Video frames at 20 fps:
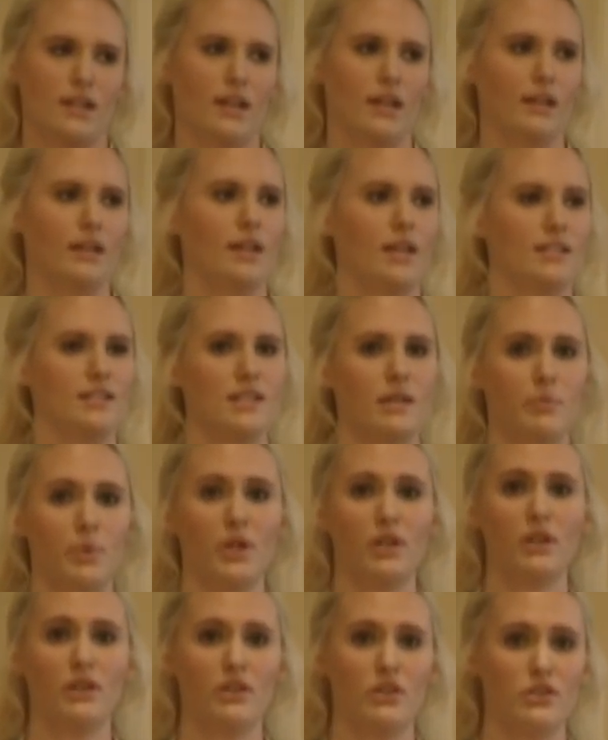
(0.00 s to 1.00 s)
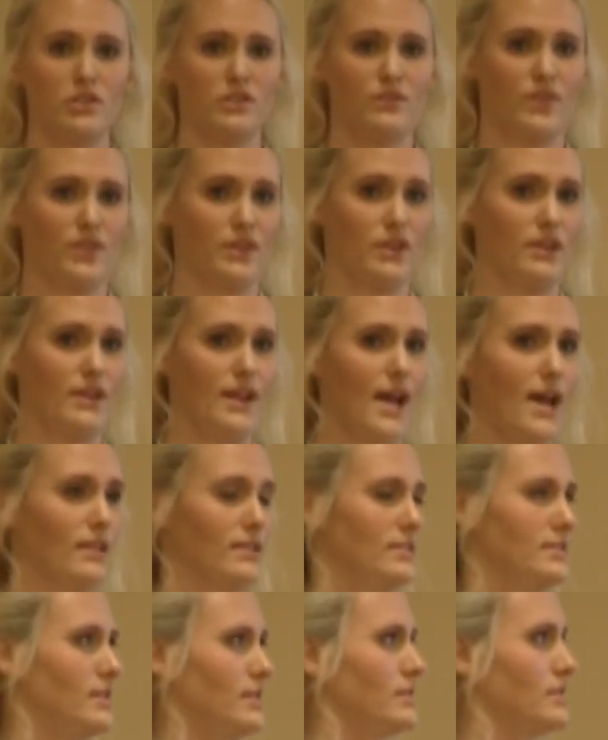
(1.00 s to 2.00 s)
in and typically use for their
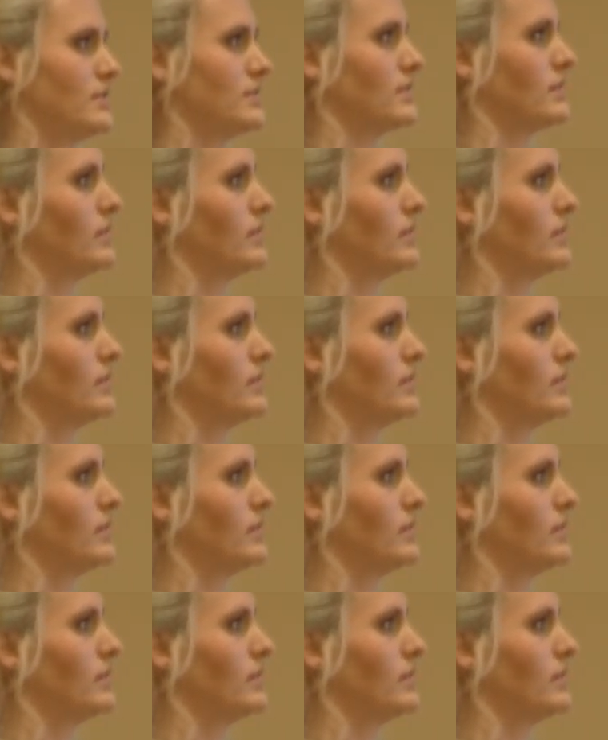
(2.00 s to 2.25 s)
analysis.